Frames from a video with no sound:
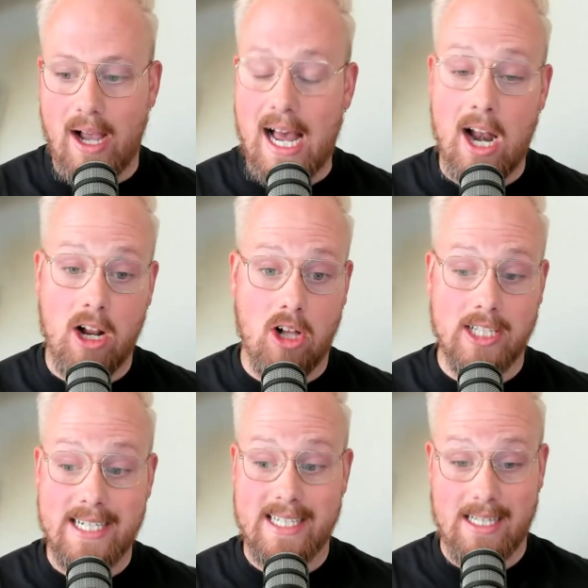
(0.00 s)
I got on
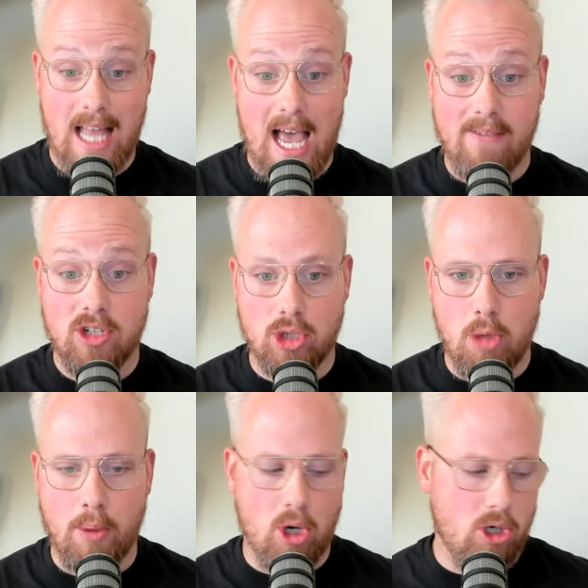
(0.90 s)
LinkedIn Live
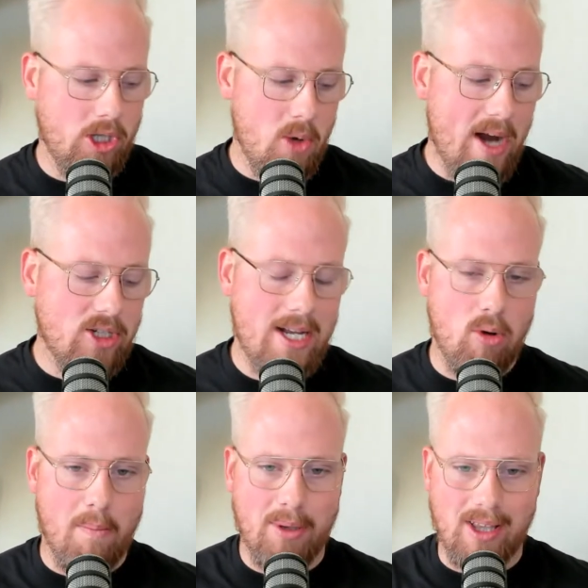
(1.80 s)
super early. You actually had
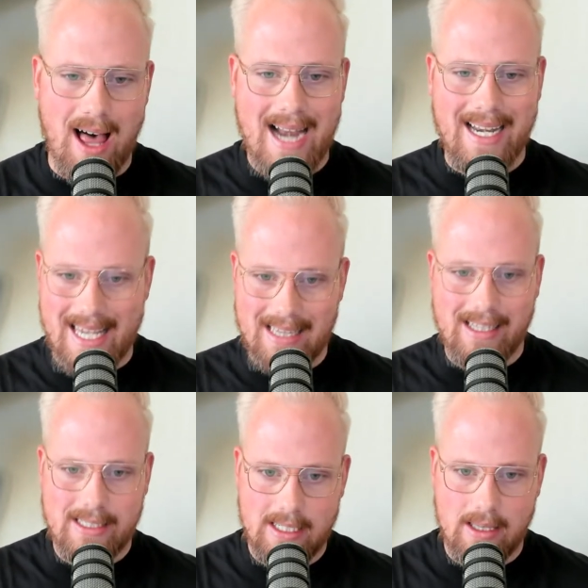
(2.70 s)
to apply to get
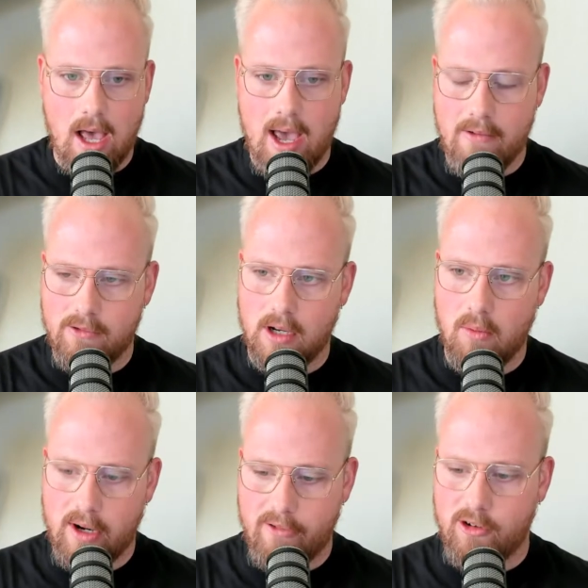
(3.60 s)
LinkedIn Live
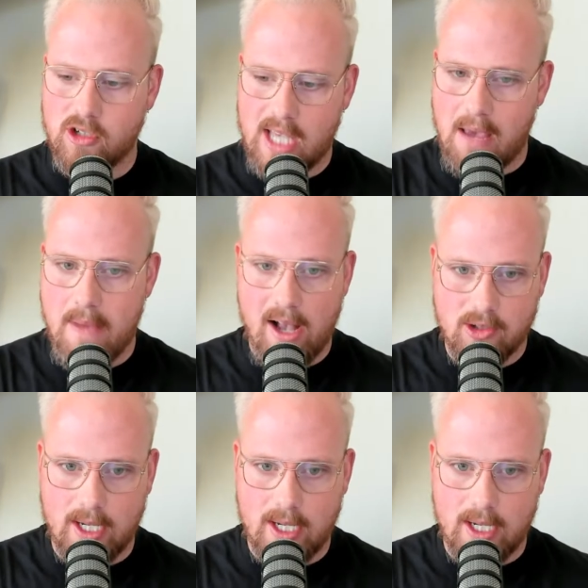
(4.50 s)
when it first came out.